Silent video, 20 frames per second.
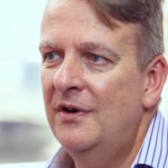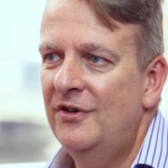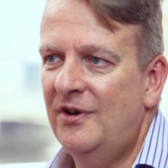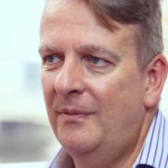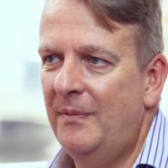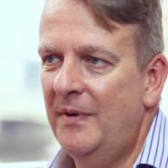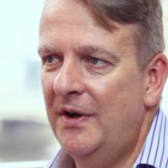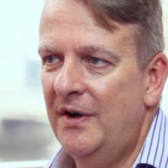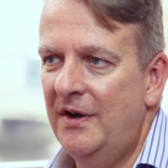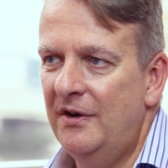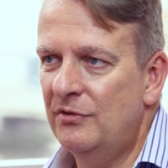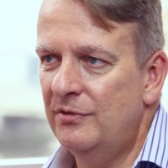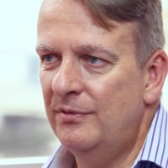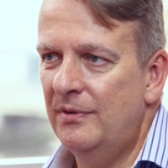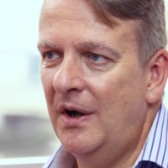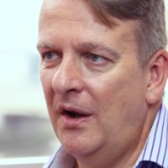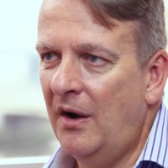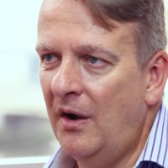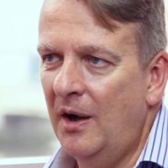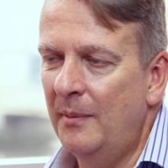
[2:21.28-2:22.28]
something that is
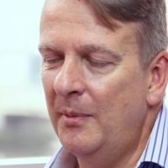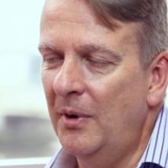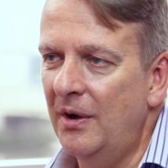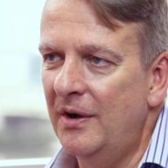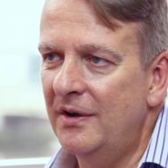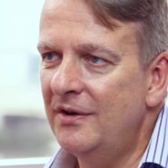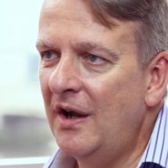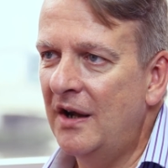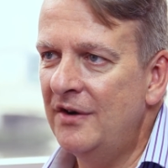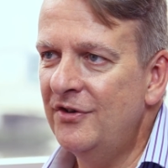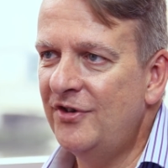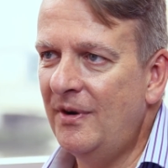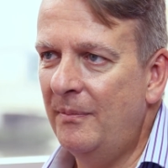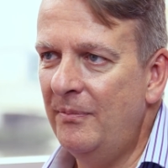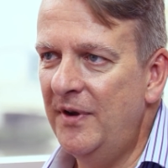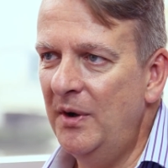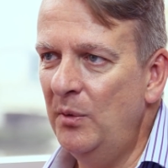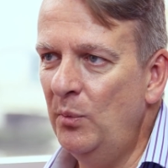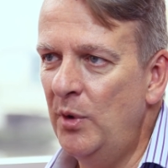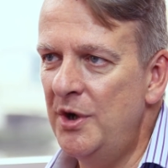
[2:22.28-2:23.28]
reliable, and
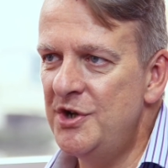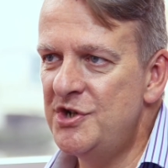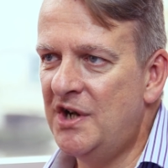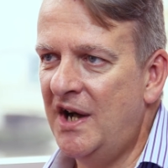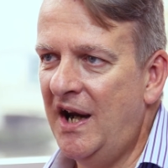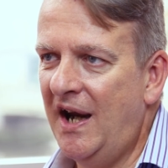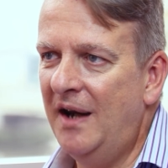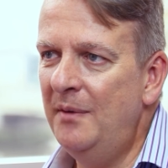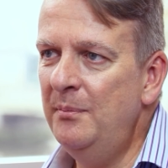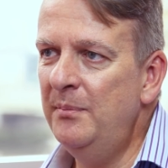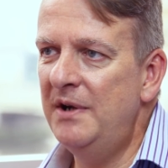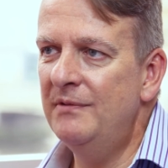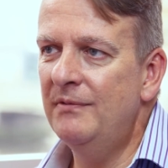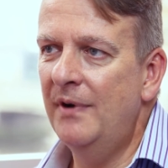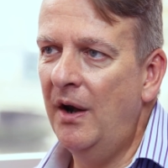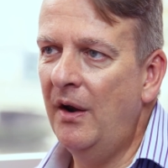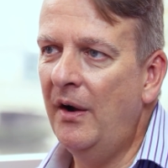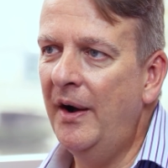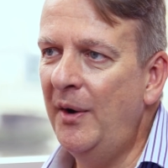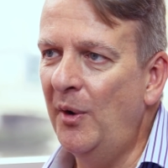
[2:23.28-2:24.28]
something which can be
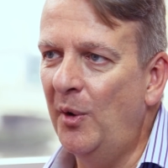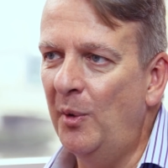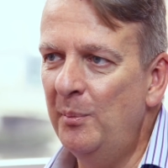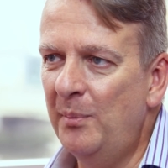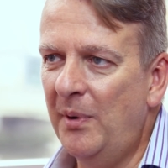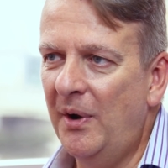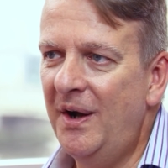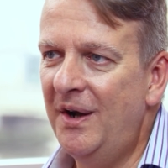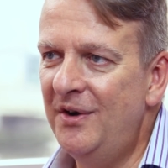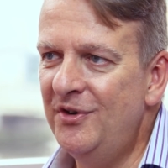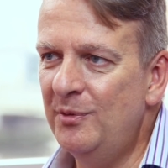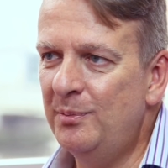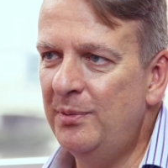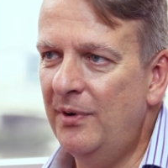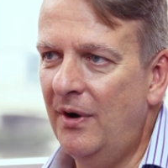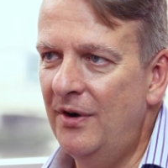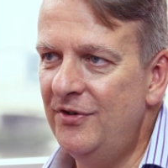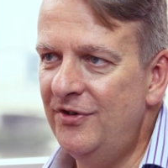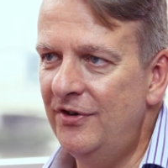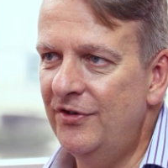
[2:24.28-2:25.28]
relied on by
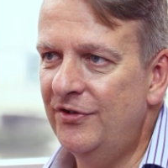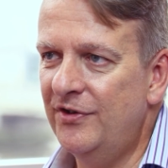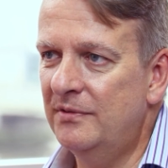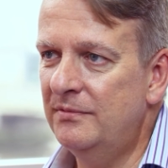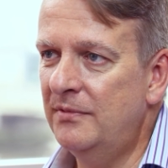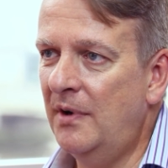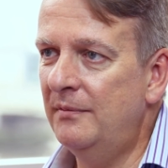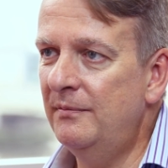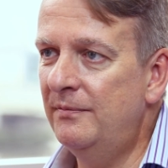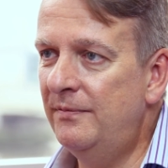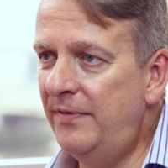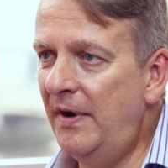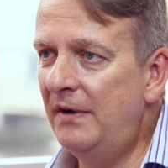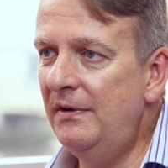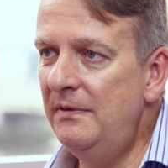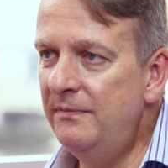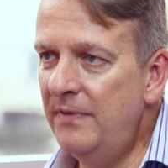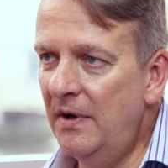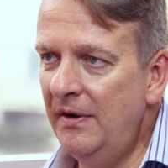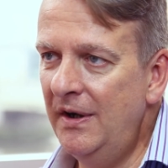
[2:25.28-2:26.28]
enterprises to run
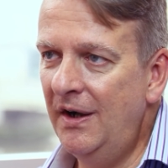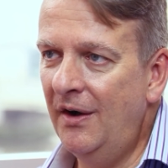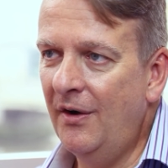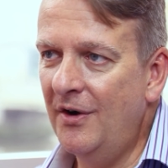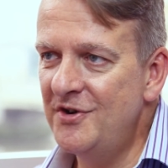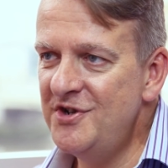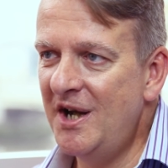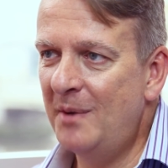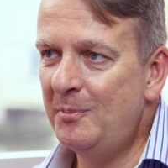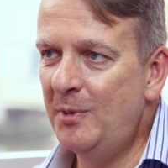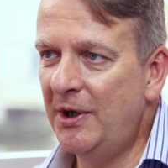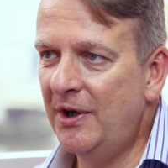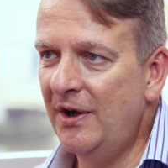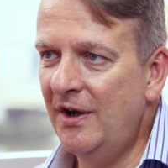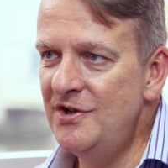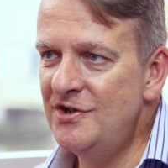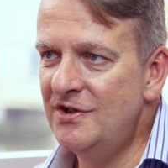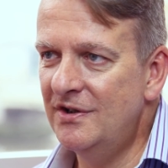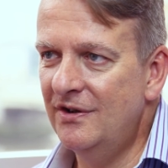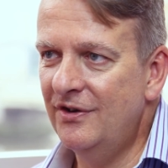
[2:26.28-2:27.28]
very large
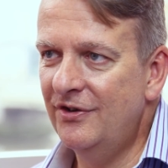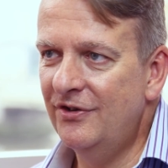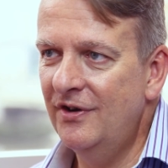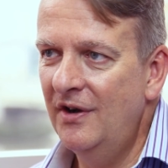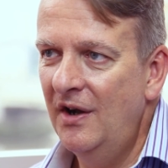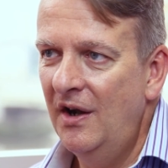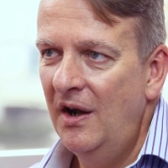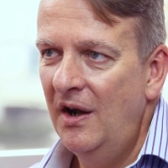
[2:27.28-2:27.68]
applications.